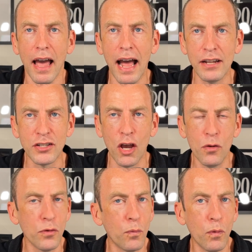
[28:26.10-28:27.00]
and so
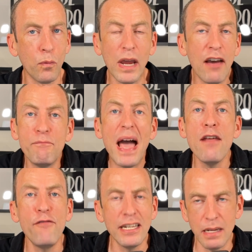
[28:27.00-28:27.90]
we have
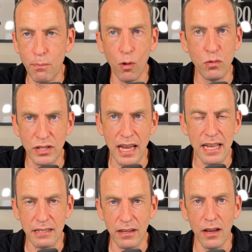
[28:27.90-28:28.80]
benefited. Paul
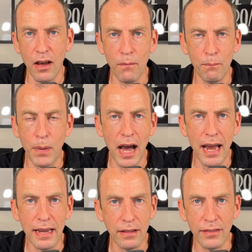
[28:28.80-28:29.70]
says
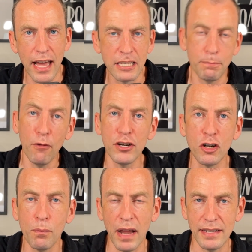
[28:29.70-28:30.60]
by their spiritual
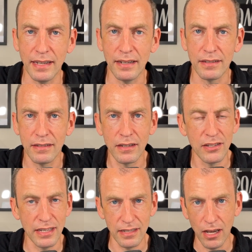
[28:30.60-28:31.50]
blessings because
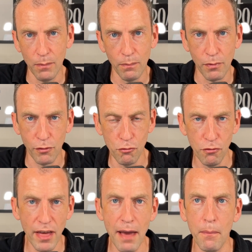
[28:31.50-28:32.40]
it's come through
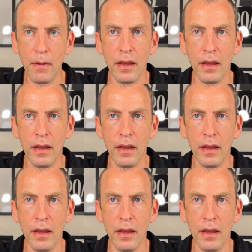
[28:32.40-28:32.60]
them.